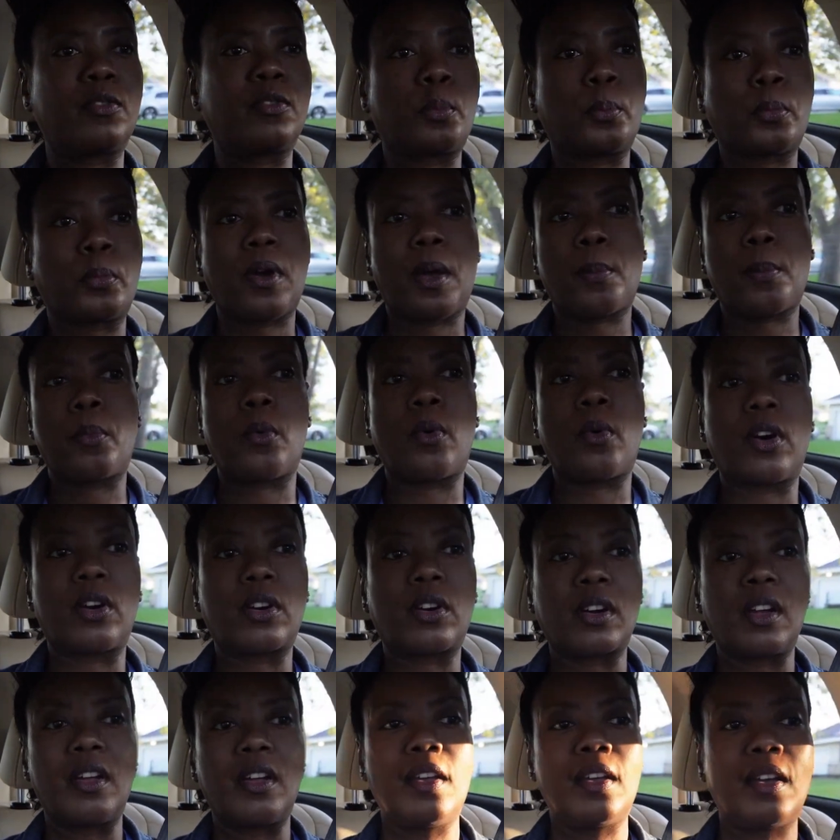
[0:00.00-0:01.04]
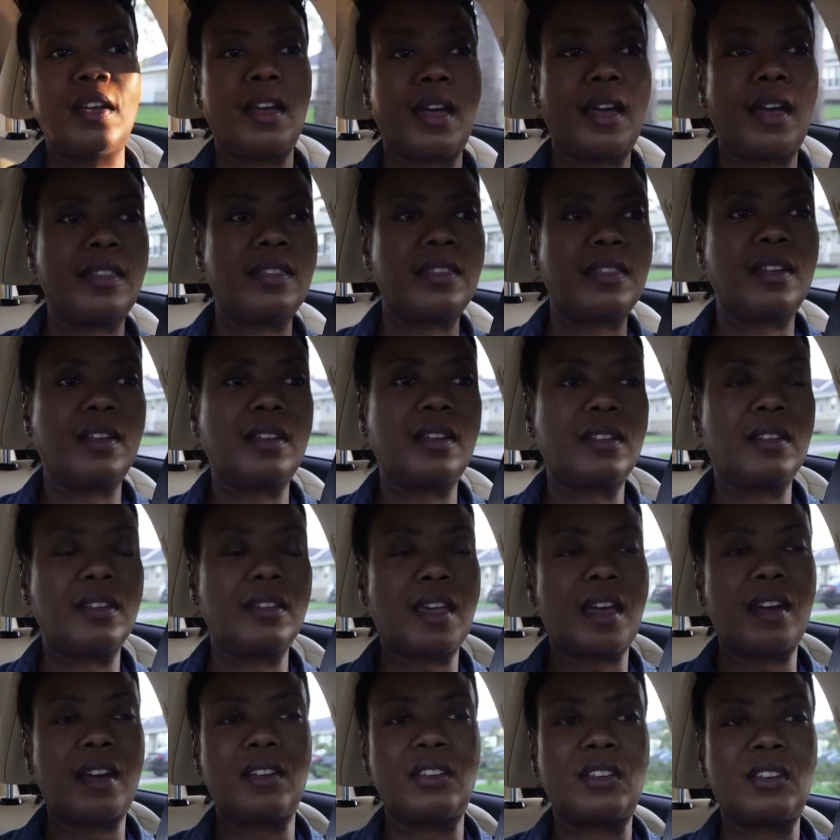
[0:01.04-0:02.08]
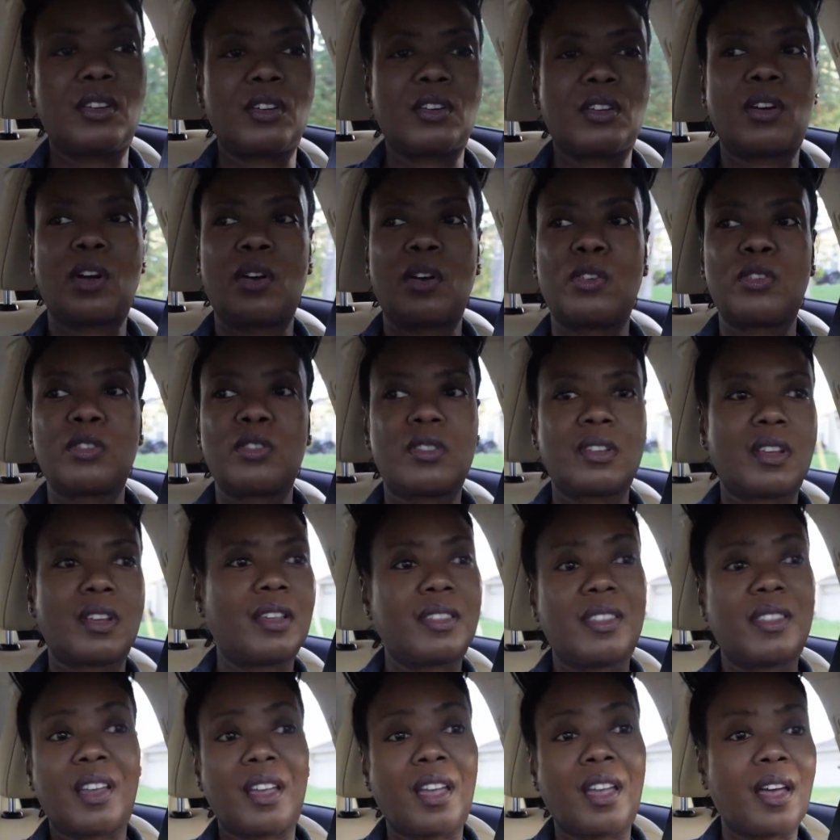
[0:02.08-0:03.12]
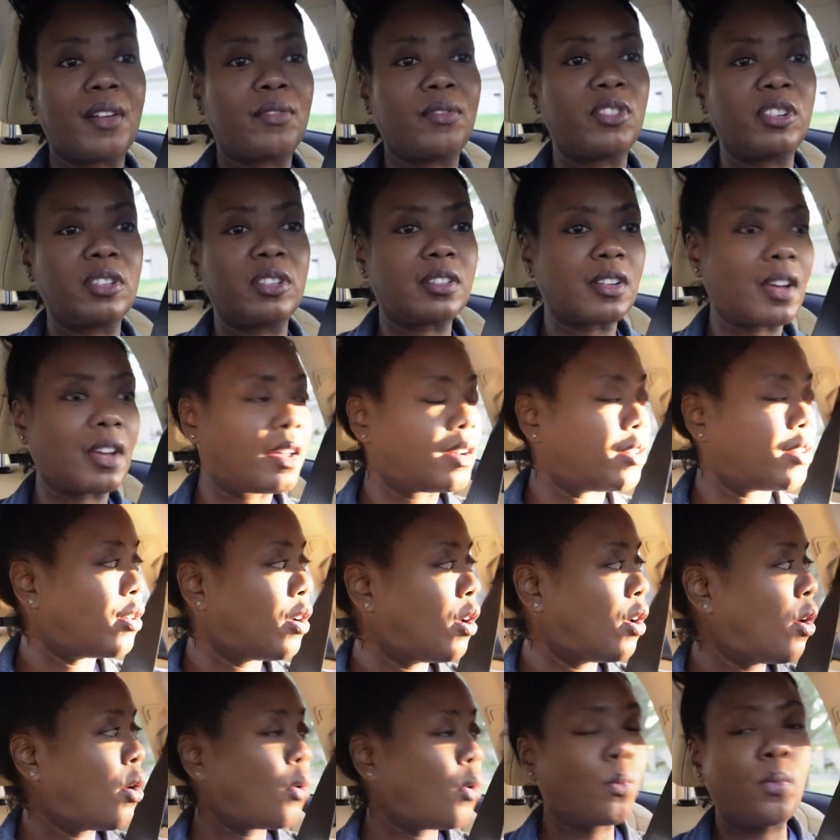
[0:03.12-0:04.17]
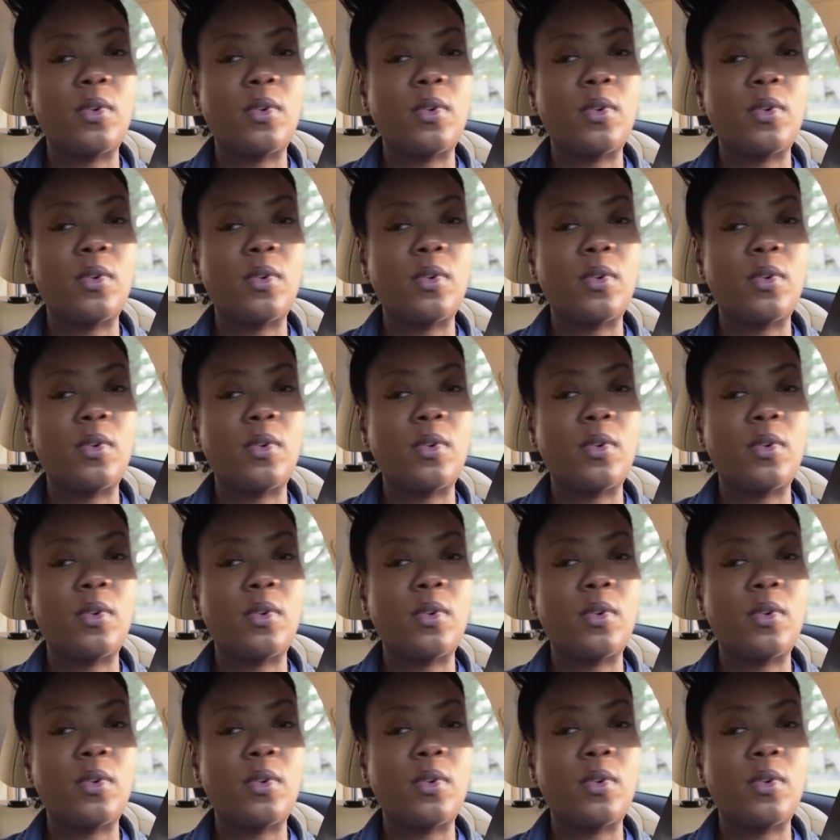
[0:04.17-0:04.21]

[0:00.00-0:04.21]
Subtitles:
the prep work. And then that year goes and they haven't done